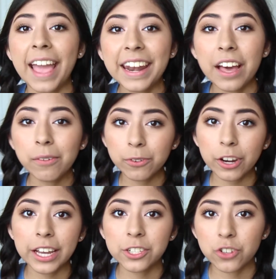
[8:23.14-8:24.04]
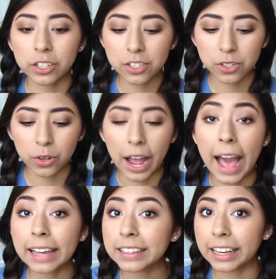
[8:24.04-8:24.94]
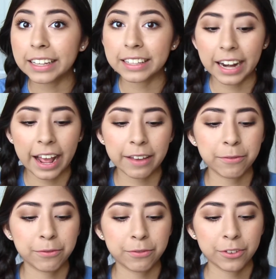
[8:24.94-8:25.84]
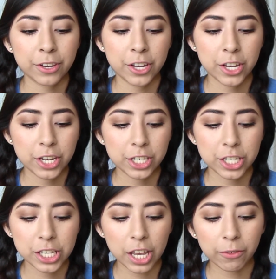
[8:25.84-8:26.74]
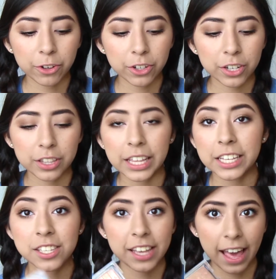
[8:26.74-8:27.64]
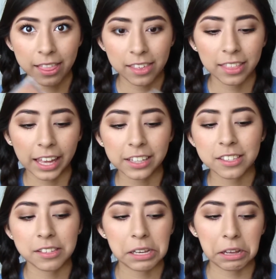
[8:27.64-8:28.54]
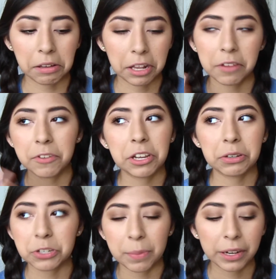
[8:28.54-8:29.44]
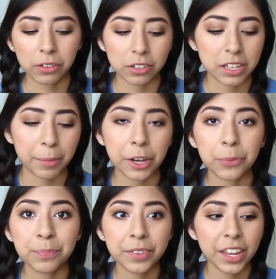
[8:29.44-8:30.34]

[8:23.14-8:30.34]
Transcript: And now for a drugstore highlight that I've discovered thanks to Kathleen Lights in a video she made a long time ago.